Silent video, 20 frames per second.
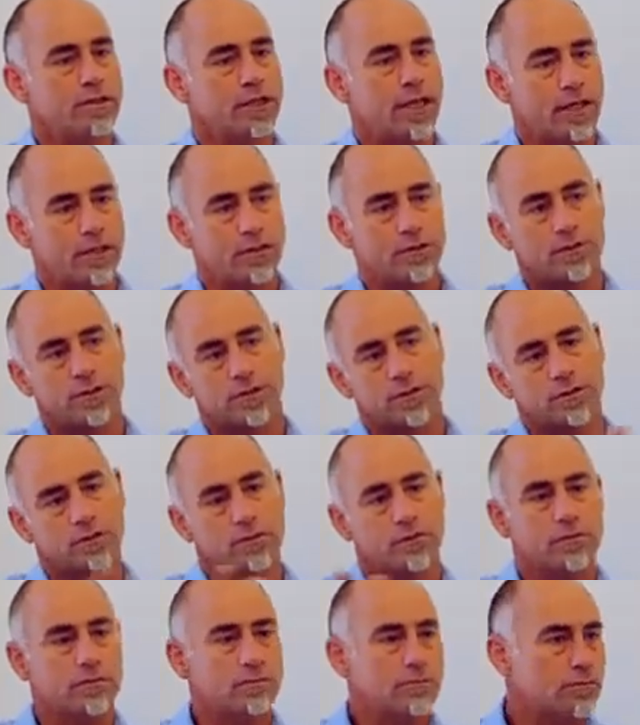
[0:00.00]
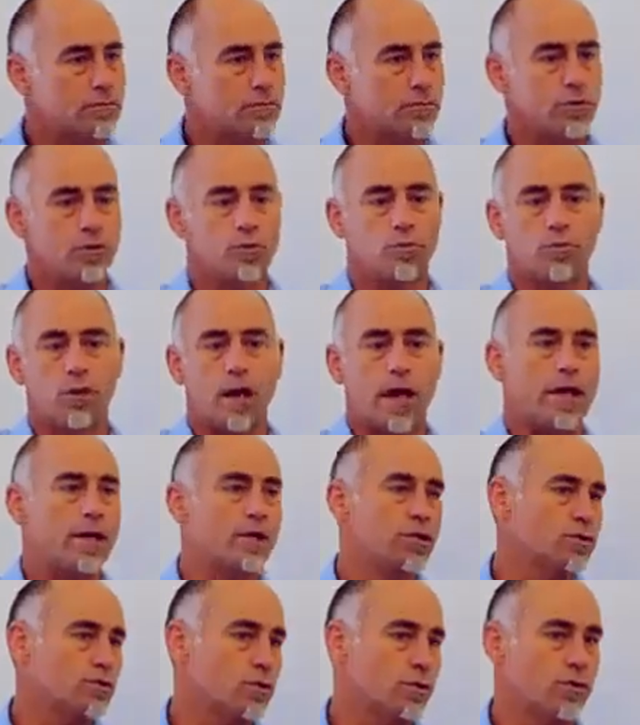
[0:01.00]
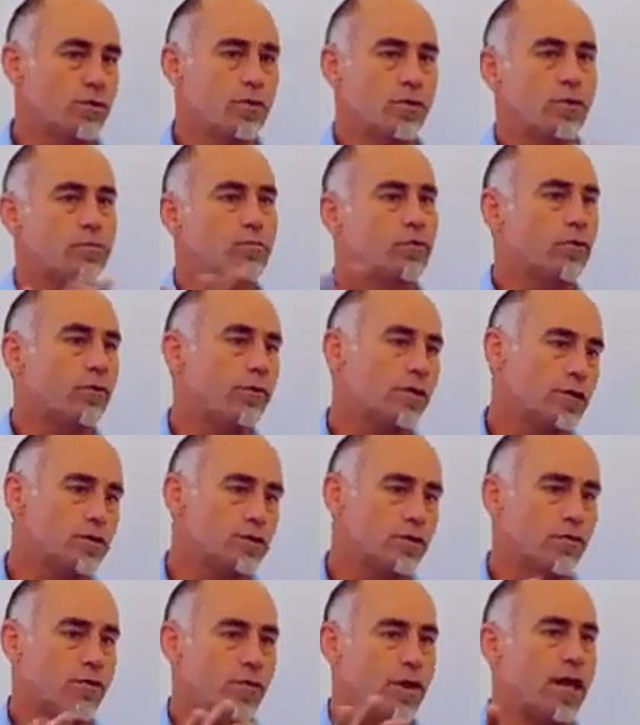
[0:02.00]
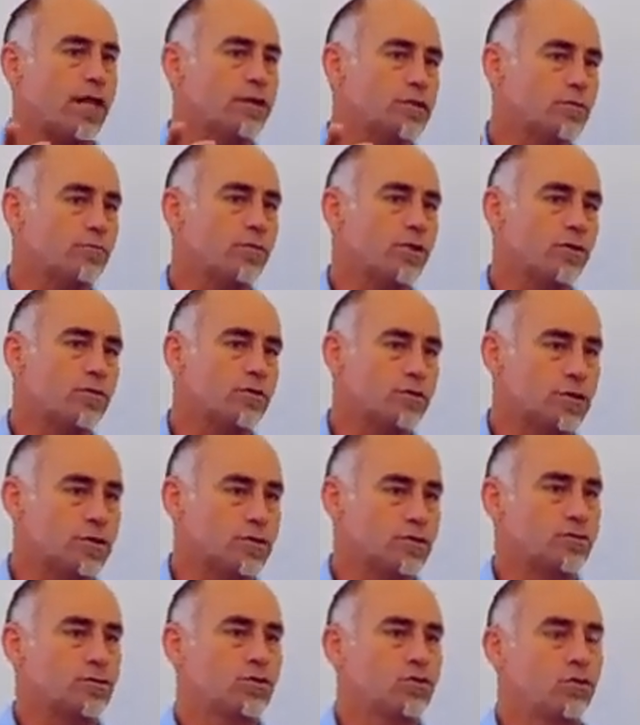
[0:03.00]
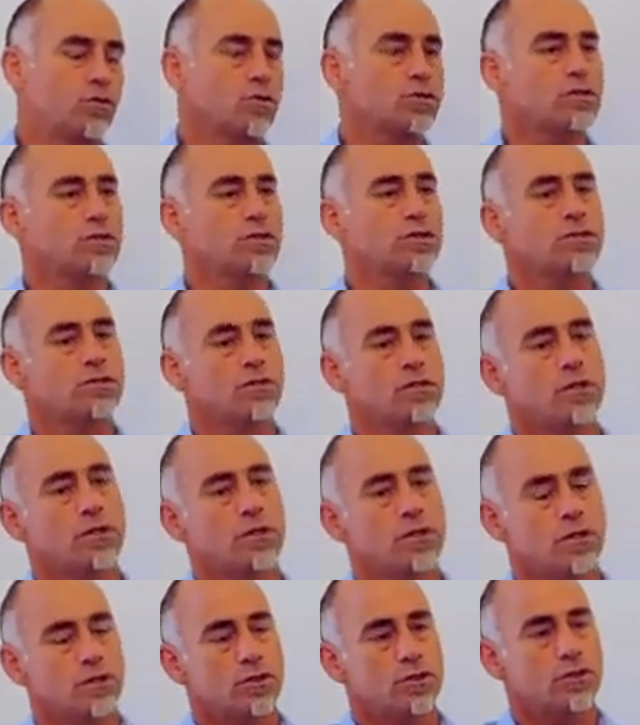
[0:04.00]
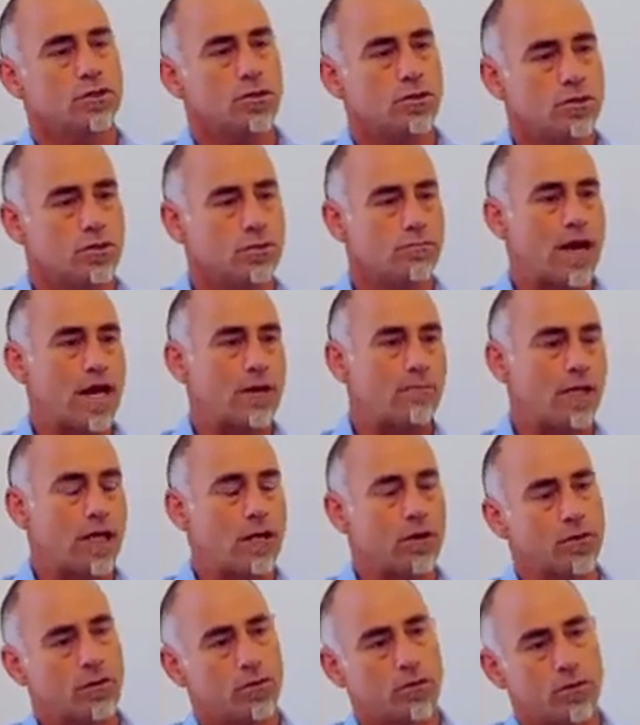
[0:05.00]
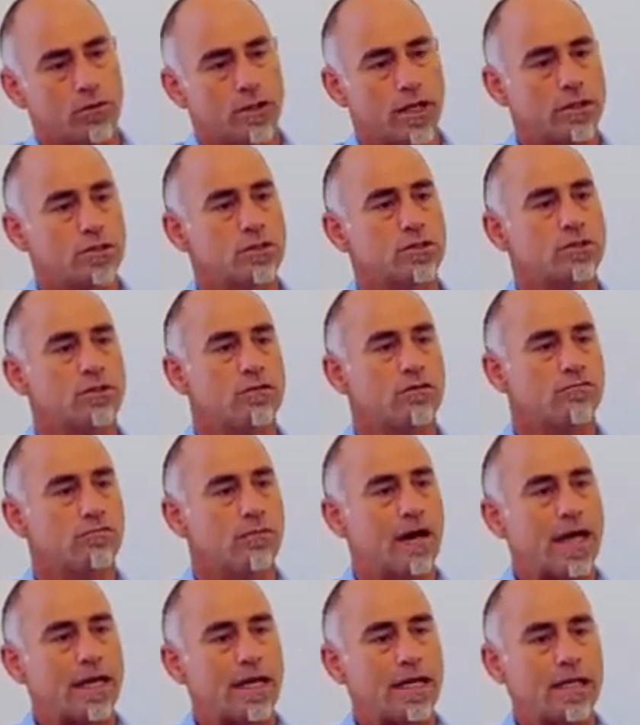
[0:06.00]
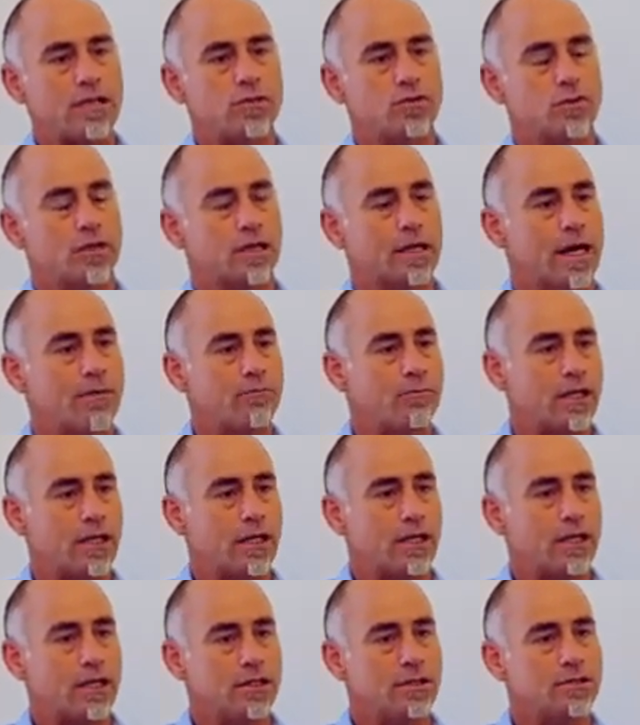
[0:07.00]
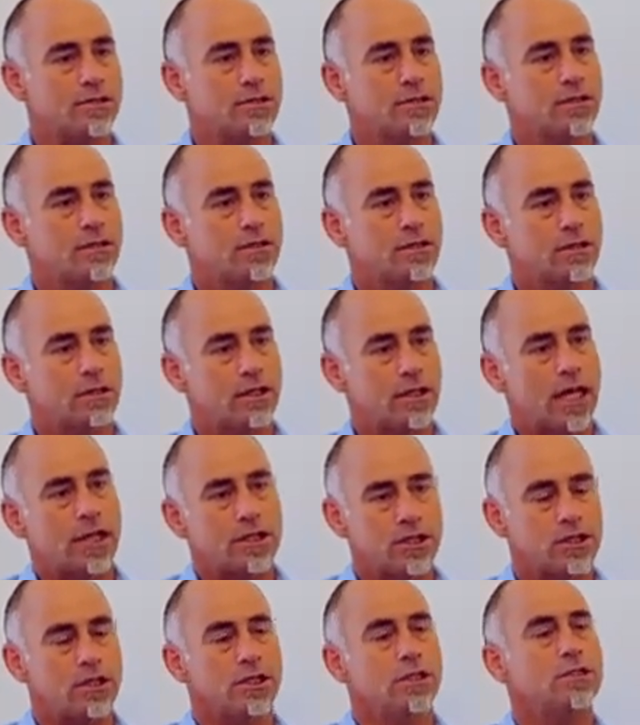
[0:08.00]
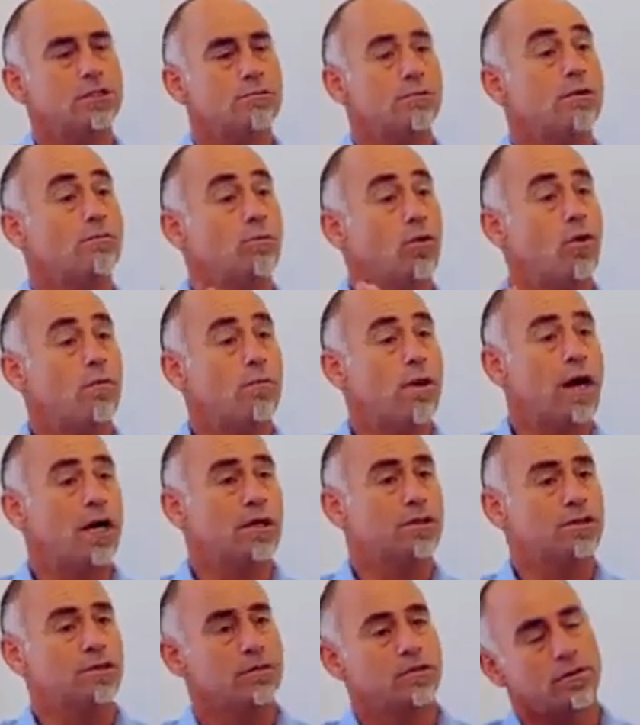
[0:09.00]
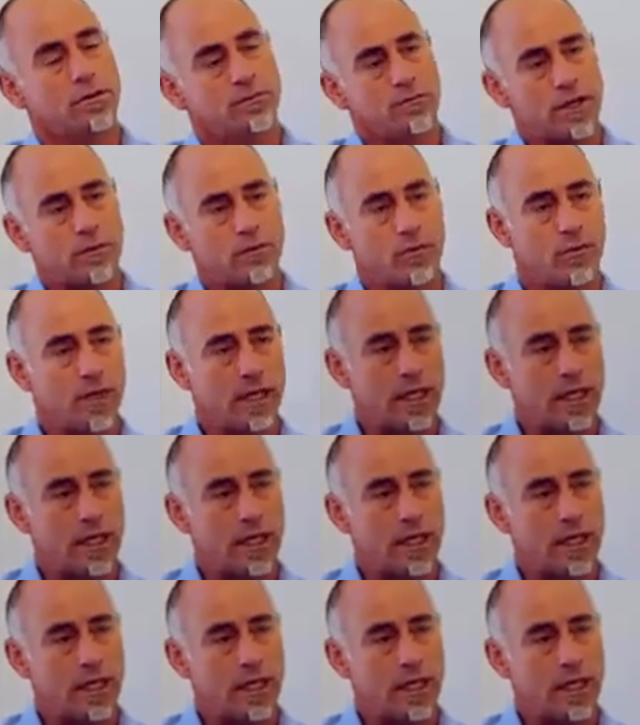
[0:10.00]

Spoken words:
And you players or you employees are there to be used as resources to make me look good and to serve my needs or the company needs. It actually needs to be more about people.